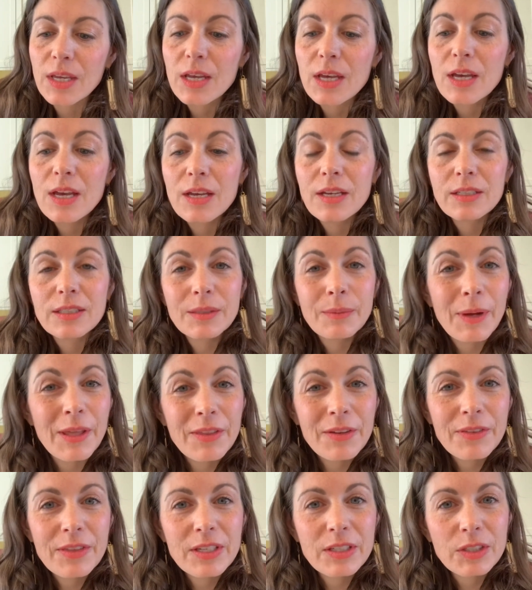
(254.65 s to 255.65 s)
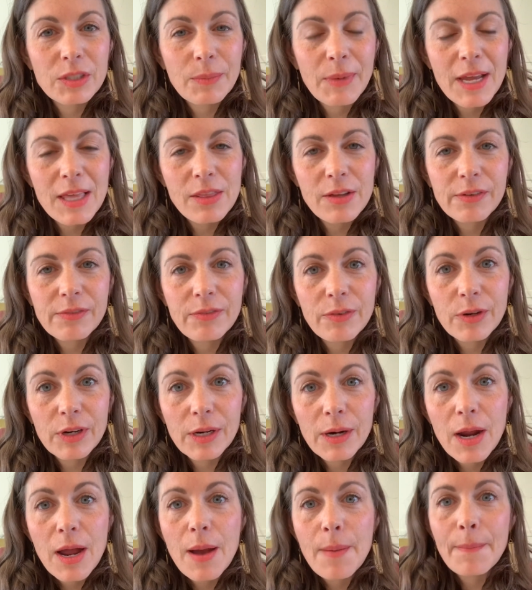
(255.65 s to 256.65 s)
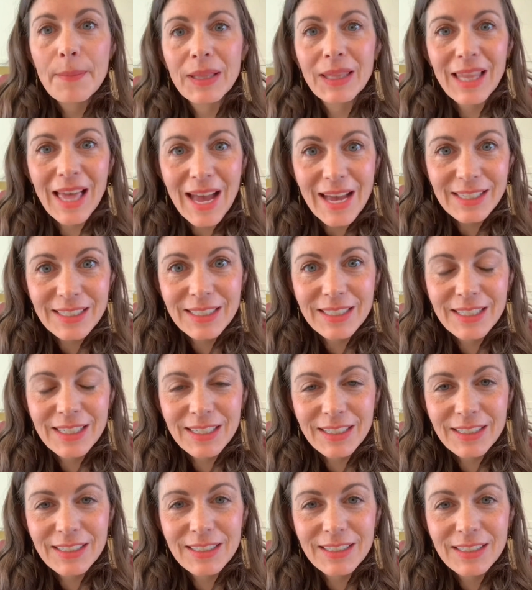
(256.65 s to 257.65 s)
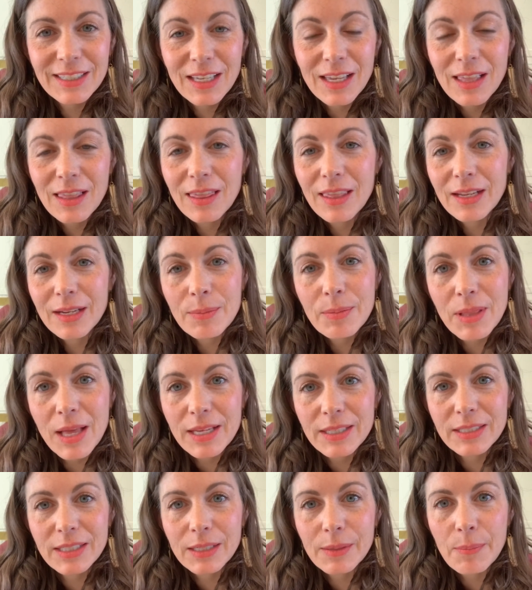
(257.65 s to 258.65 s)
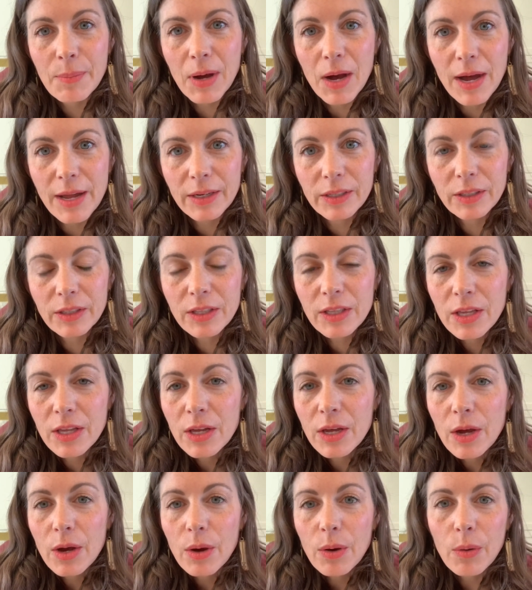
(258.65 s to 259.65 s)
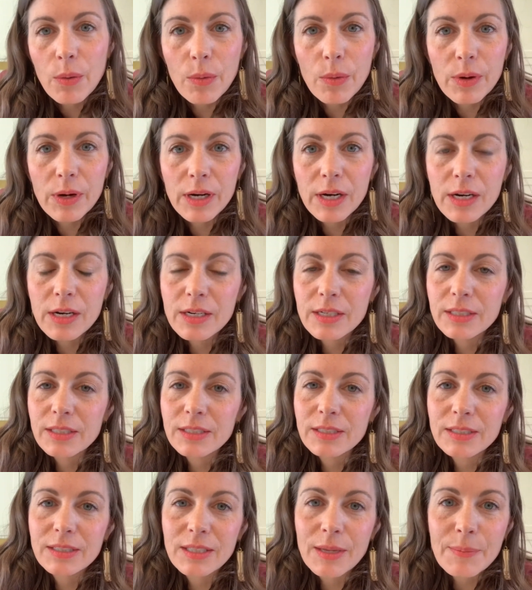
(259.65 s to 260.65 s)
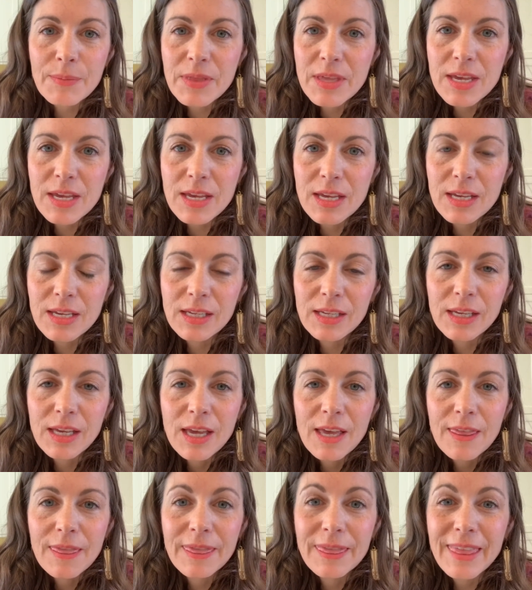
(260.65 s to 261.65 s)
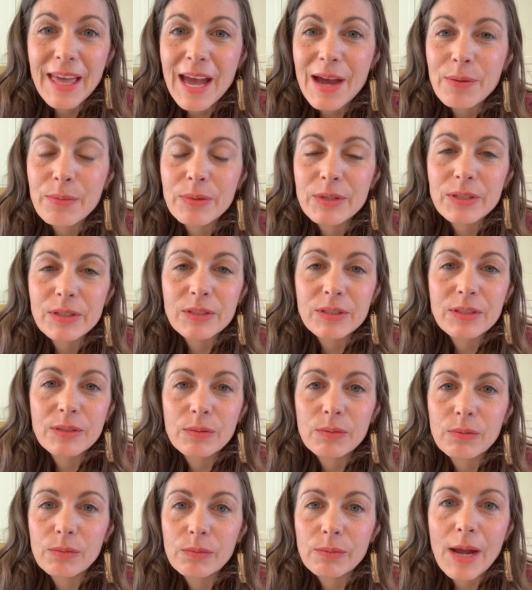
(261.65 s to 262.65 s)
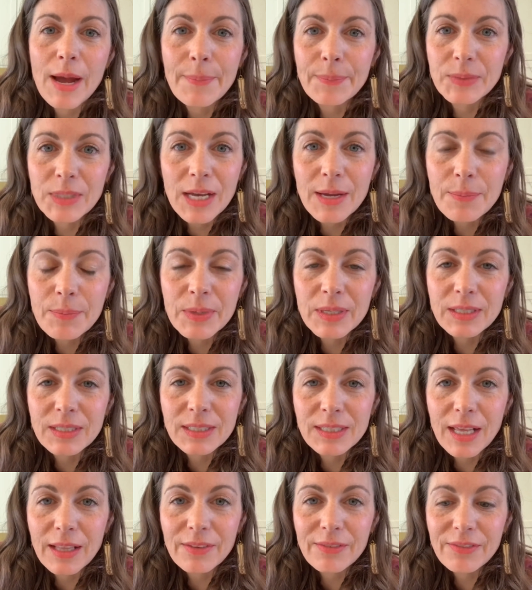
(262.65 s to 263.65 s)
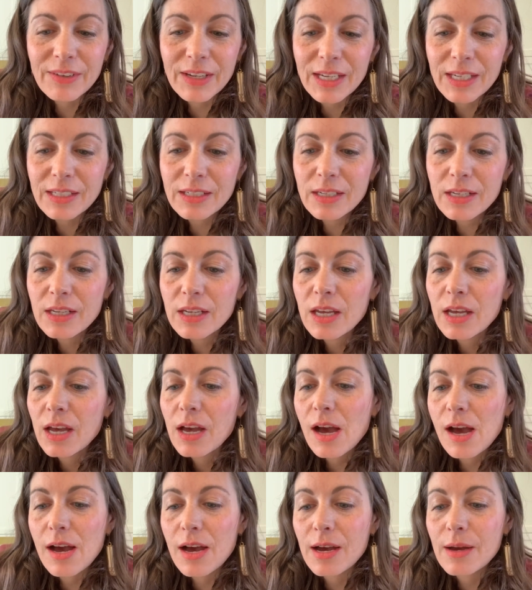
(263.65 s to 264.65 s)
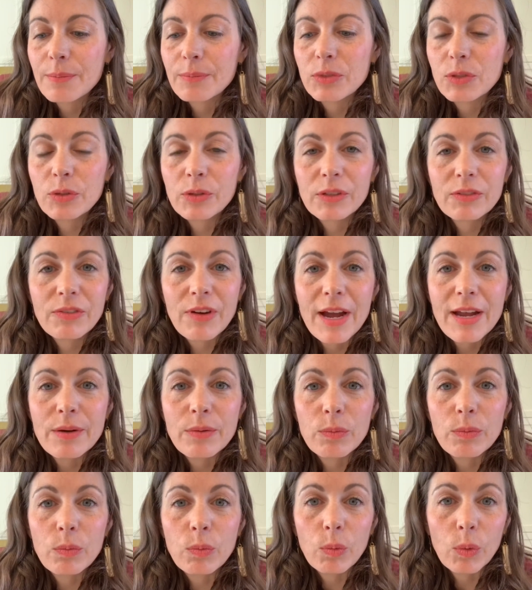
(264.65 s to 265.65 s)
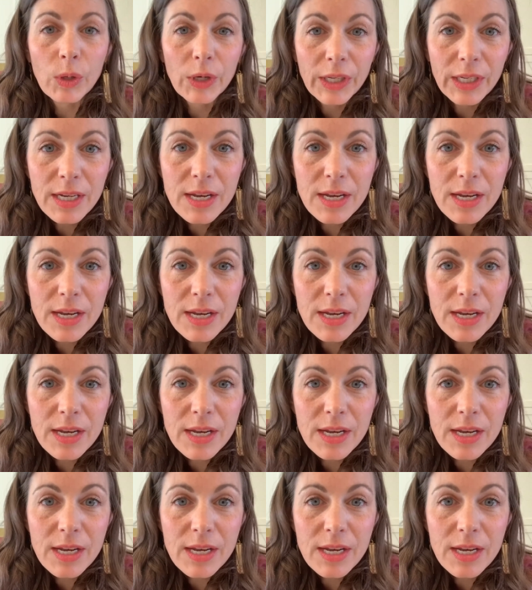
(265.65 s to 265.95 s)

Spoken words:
Some other things you might look for: plastics, like a plastic bottle, or something that was wrapped up in cellophane. You could find wood.